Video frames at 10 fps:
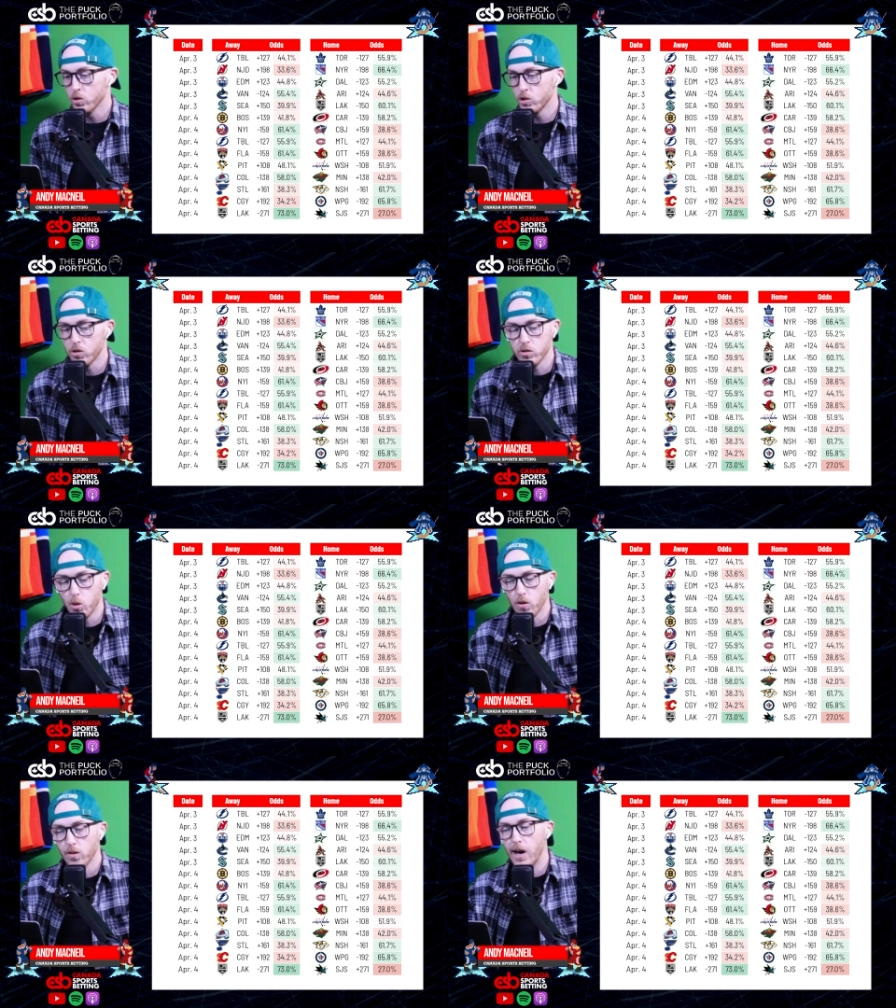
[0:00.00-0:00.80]
So some
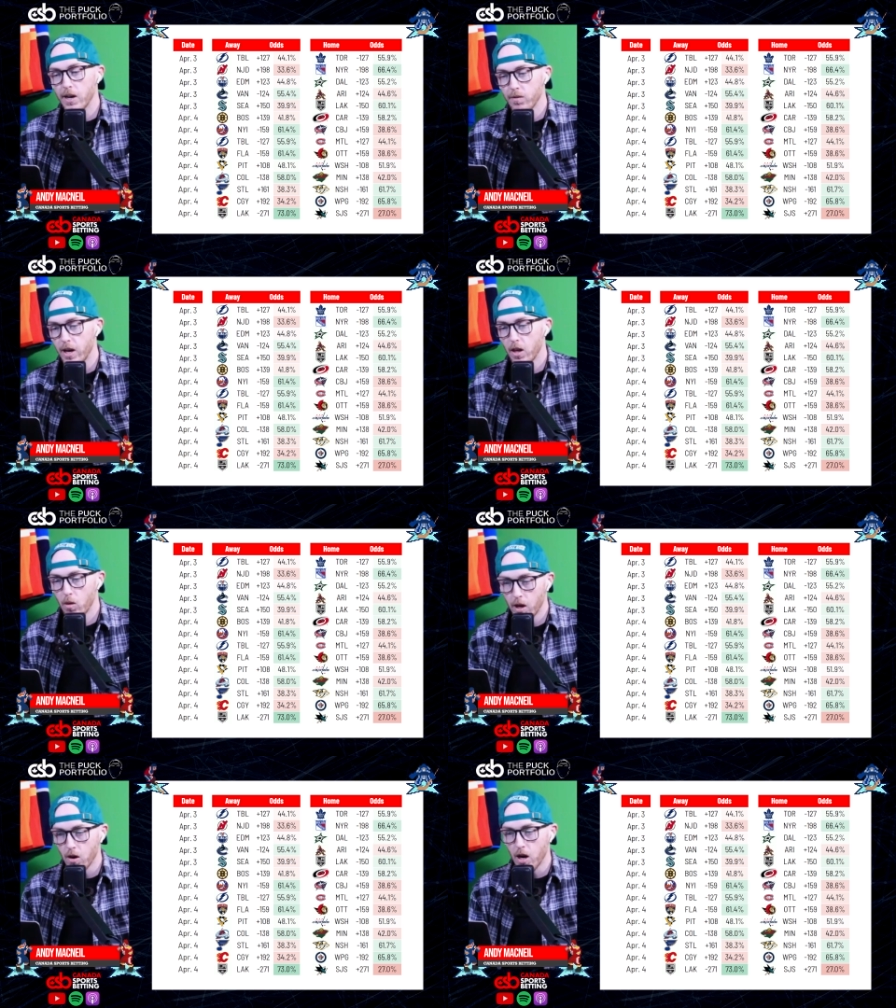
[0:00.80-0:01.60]
good line value
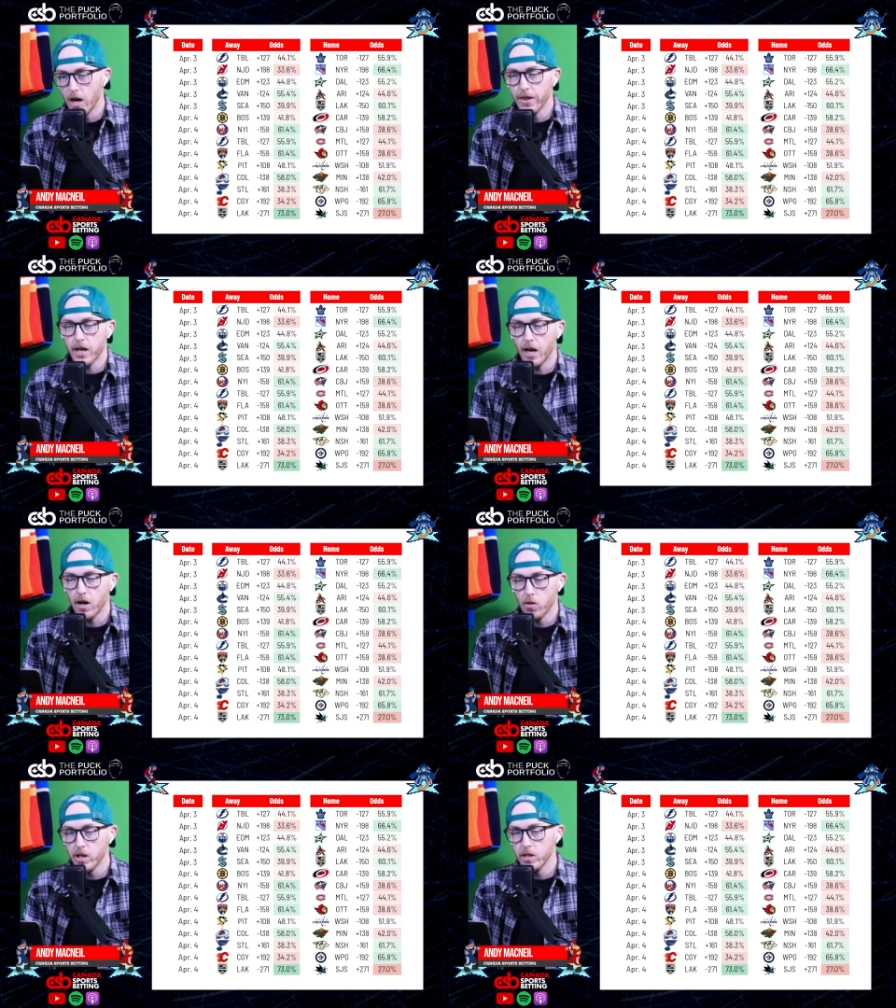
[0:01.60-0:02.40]
there on the
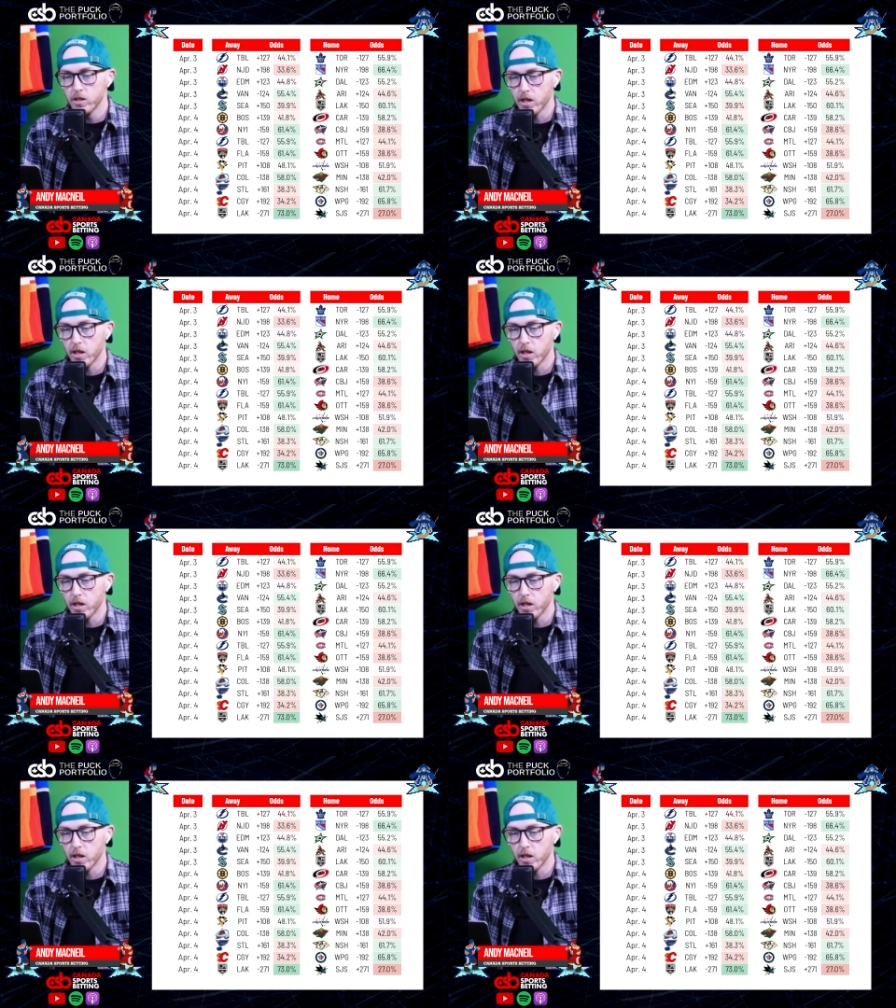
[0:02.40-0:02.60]
Coyotes.